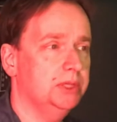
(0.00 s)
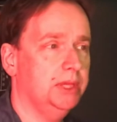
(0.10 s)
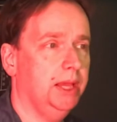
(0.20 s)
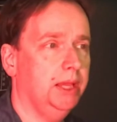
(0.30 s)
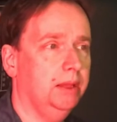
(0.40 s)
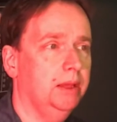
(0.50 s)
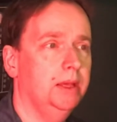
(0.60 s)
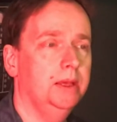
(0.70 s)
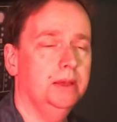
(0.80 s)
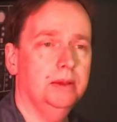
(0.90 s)
saying,
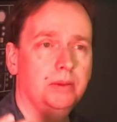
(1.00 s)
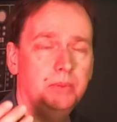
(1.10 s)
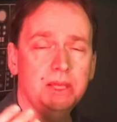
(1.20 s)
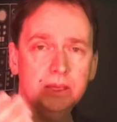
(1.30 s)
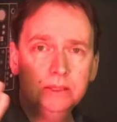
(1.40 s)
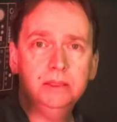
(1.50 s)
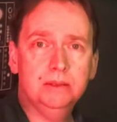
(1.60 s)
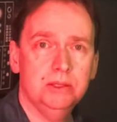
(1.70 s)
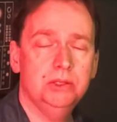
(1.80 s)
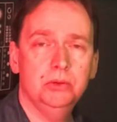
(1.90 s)
because
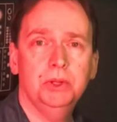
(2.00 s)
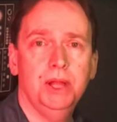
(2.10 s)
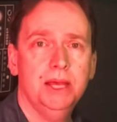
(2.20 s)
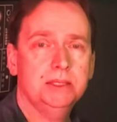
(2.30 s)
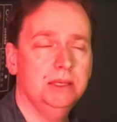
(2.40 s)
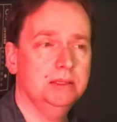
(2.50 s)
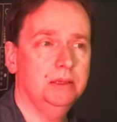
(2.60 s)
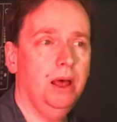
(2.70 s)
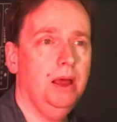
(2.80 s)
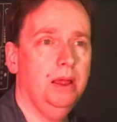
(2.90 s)
the Zoom class is
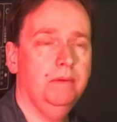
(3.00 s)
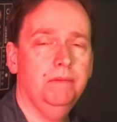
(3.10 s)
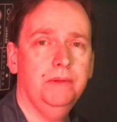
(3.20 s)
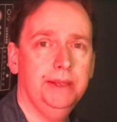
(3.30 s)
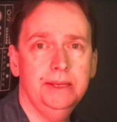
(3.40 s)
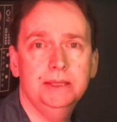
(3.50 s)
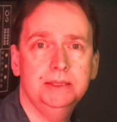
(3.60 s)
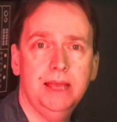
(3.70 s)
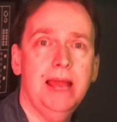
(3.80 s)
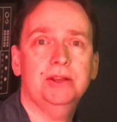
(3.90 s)
live, it
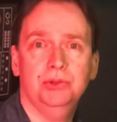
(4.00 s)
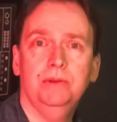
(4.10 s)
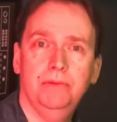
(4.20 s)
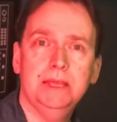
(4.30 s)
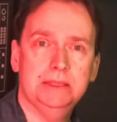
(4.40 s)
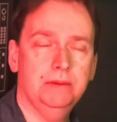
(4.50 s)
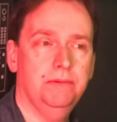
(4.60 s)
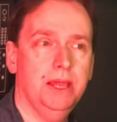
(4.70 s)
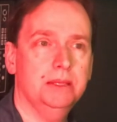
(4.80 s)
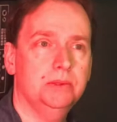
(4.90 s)
is actually face to
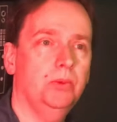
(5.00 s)
face.